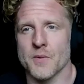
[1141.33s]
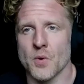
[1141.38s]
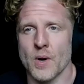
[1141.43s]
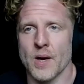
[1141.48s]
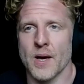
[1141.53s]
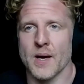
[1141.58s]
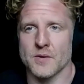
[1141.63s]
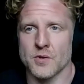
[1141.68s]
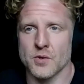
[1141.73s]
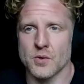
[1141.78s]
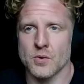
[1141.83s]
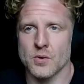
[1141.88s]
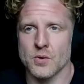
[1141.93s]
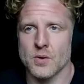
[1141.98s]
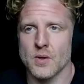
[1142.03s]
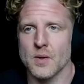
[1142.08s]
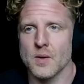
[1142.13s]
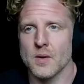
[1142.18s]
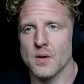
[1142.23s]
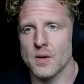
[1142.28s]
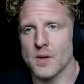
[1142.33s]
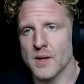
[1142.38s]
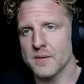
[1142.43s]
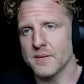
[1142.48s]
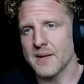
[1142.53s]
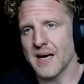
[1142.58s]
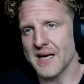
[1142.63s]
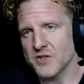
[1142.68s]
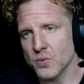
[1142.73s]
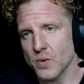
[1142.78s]
the way I do.
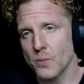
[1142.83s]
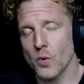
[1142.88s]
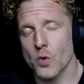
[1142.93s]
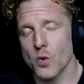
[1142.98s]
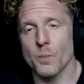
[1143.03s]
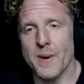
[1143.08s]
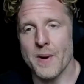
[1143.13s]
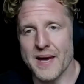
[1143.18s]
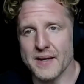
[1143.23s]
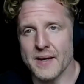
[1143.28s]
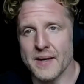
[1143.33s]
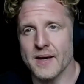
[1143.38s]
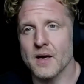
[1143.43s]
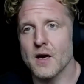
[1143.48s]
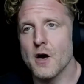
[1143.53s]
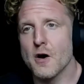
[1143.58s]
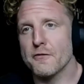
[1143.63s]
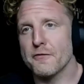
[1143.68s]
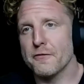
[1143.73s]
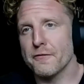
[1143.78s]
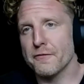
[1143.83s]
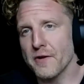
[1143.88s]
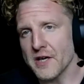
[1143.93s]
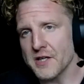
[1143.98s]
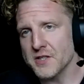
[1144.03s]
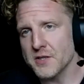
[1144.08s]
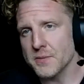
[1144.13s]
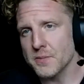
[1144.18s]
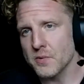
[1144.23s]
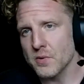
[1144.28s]
Again, that's what we're making
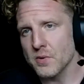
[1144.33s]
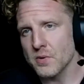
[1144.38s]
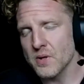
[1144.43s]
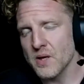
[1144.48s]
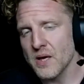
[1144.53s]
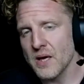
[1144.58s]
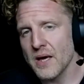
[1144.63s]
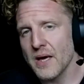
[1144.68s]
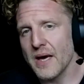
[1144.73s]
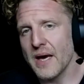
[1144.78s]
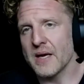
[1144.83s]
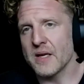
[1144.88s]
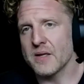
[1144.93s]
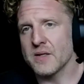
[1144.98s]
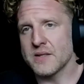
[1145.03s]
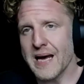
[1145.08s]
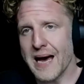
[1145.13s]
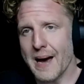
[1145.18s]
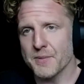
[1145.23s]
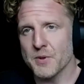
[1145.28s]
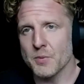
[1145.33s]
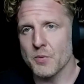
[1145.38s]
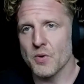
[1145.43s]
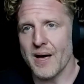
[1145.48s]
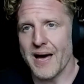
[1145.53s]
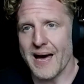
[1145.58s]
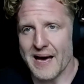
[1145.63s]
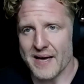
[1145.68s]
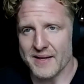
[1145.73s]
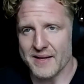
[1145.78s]
flexible and adaptable
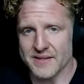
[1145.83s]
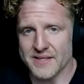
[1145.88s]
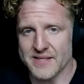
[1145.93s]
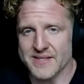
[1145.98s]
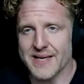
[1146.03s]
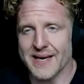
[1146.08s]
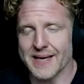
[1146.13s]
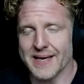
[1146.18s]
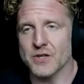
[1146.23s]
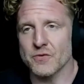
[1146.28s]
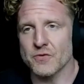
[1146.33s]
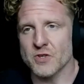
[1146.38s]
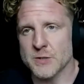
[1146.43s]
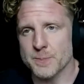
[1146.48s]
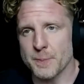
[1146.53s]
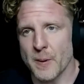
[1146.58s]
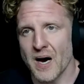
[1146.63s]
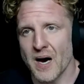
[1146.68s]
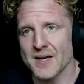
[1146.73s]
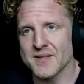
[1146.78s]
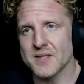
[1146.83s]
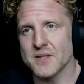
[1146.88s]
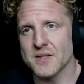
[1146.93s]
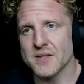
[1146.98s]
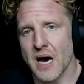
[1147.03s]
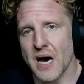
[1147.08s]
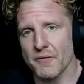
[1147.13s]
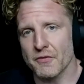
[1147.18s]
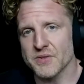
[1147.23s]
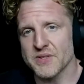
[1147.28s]
athletes that can respond to
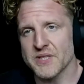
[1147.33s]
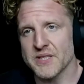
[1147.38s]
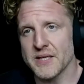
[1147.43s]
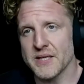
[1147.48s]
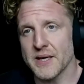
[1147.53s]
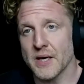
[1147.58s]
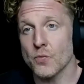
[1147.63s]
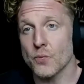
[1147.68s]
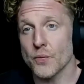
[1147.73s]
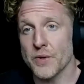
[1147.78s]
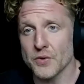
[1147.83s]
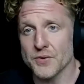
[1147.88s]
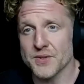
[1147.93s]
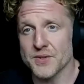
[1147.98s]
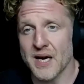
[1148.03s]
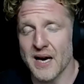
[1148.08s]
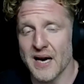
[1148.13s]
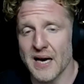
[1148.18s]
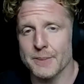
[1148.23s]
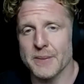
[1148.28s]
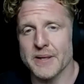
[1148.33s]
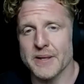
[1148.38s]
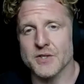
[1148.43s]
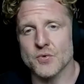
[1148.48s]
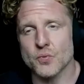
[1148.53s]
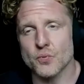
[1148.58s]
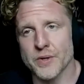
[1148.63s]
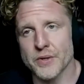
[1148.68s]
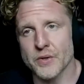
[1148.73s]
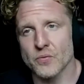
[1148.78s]
novelty in real time
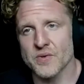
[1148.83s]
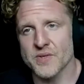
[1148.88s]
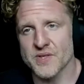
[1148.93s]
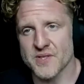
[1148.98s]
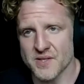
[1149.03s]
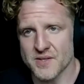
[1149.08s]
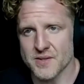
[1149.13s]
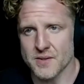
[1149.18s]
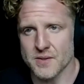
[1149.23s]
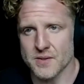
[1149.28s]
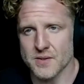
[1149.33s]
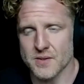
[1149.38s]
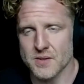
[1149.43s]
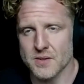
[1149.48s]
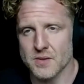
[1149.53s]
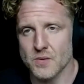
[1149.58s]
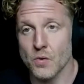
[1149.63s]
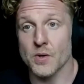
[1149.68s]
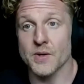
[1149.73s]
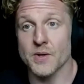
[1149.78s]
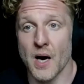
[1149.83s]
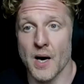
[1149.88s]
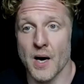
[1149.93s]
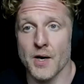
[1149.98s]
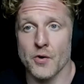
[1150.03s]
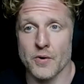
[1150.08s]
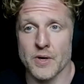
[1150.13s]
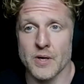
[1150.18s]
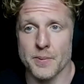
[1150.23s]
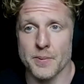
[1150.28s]
against real resistance or
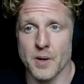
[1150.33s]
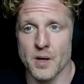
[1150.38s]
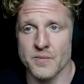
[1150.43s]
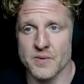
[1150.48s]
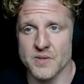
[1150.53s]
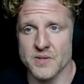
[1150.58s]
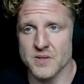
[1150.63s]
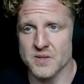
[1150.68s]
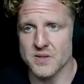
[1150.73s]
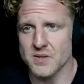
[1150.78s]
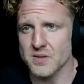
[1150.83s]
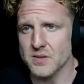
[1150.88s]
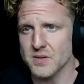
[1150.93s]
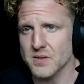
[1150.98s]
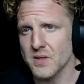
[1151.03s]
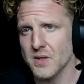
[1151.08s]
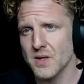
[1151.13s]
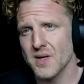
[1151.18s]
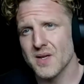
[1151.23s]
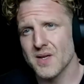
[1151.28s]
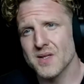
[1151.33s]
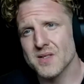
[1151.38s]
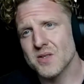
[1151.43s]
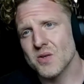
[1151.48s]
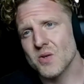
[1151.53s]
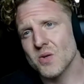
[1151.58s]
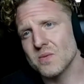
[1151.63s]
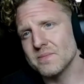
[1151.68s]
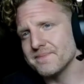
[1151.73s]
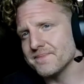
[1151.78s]
non-agreed upon resistance.
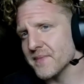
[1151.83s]
So